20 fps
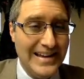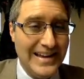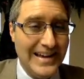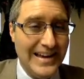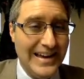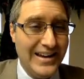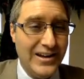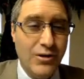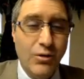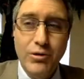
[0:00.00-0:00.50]

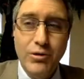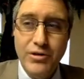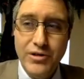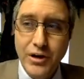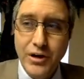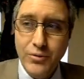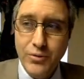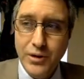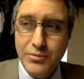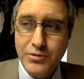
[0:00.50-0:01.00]
and according to
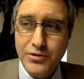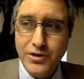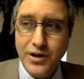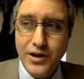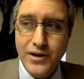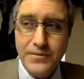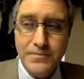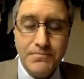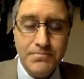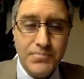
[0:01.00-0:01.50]
that
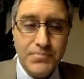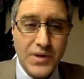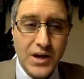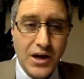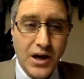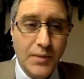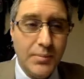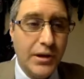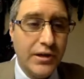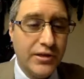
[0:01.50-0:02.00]
website,
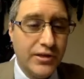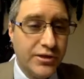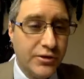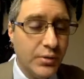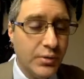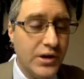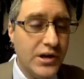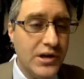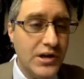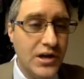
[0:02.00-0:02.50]
about
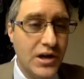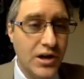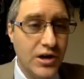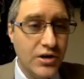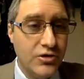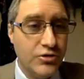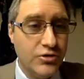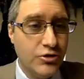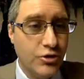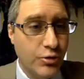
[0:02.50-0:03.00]
3
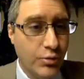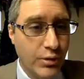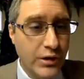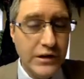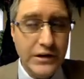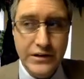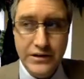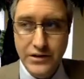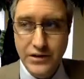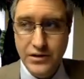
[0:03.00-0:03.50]

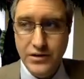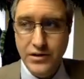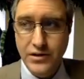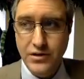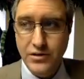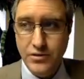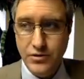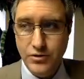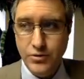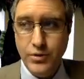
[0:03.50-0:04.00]
trillion
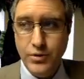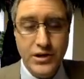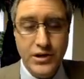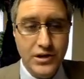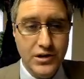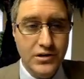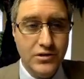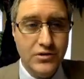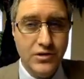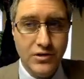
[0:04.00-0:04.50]

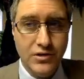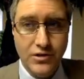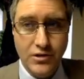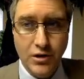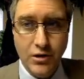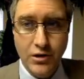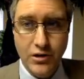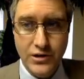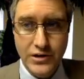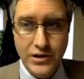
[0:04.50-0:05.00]
trees
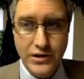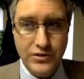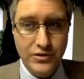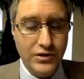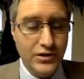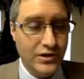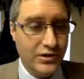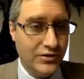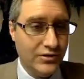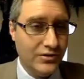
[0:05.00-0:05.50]
currently
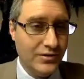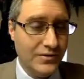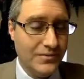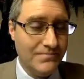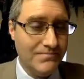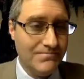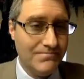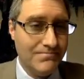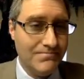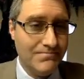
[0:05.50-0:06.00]
exist.
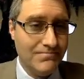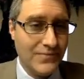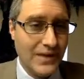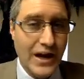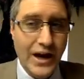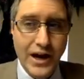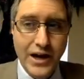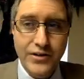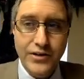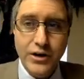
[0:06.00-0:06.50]

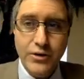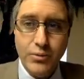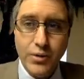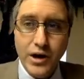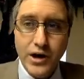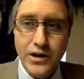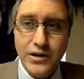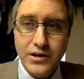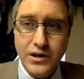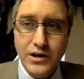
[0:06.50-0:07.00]
And they
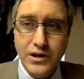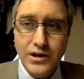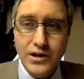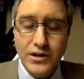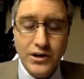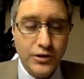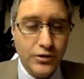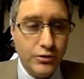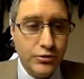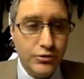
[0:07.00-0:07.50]
write
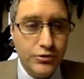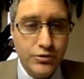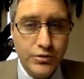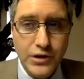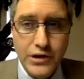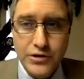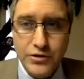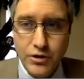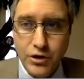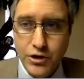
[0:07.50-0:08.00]
that those
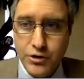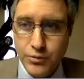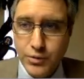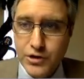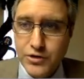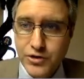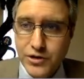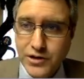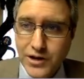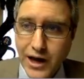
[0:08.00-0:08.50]
trees are
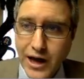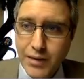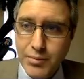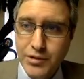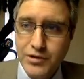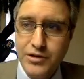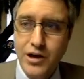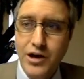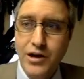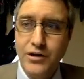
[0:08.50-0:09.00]
enriching
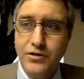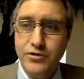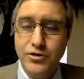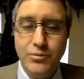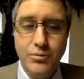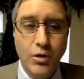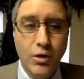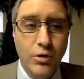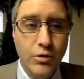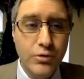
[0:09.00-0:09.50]
habitats
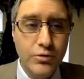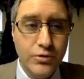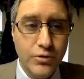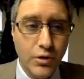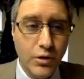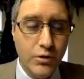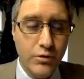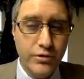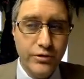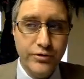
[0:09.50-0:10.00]
from old
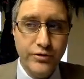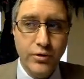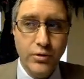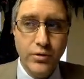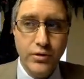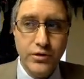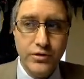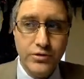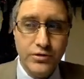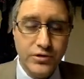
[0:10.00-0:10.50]
growth
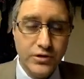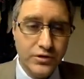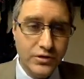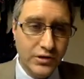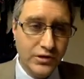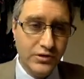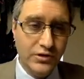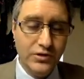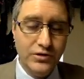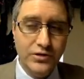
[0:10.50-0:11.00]
forests
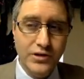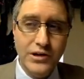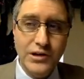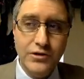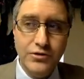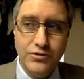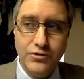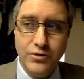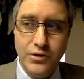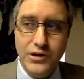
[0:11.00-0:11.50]
to city
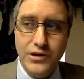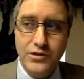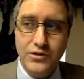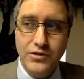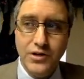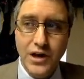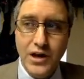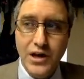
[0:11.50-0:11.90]
streets,